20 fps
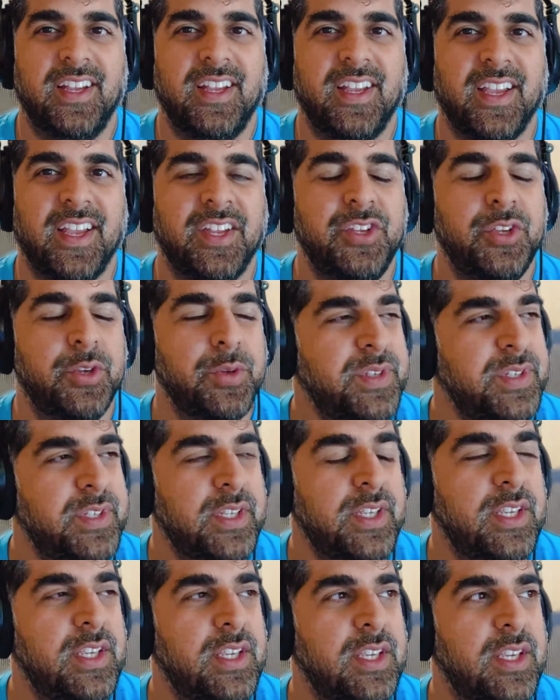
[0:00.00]
and you
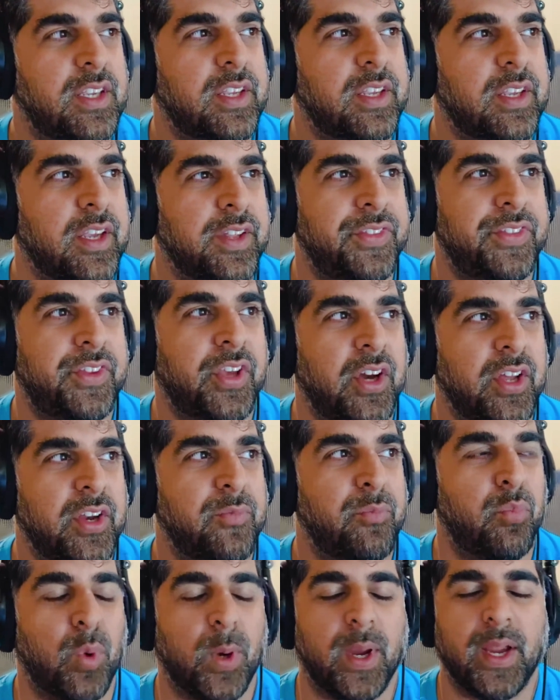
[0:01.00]
see a ton
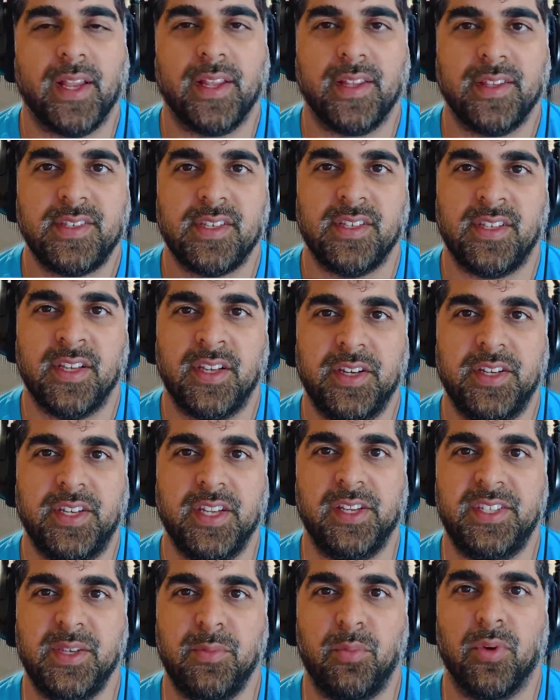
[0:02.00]
of brands, a ton of
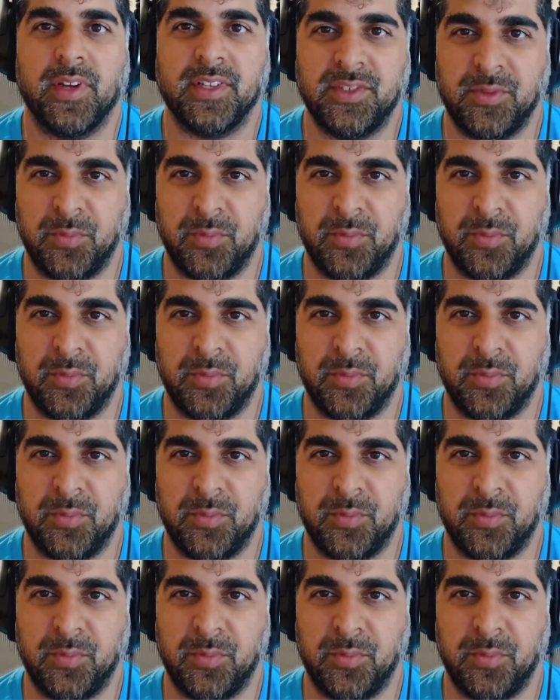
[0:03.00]
DTC brands.